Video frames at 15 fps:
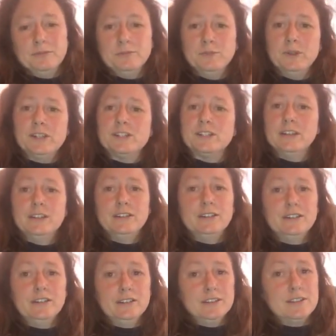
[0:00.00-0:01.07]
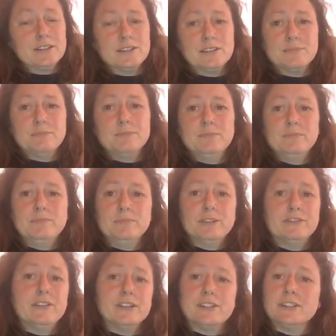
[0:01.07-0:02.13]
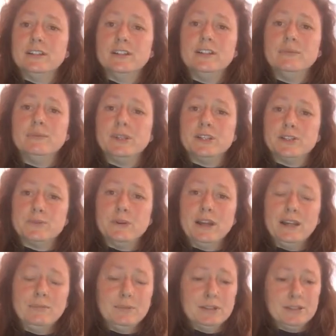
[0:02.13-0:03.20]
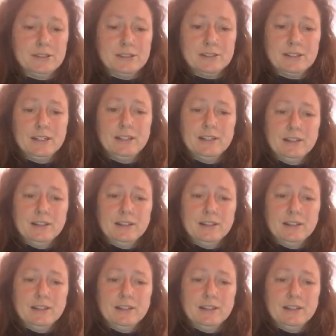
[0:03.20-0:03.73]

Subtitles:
which learner prefers to learn in which way, because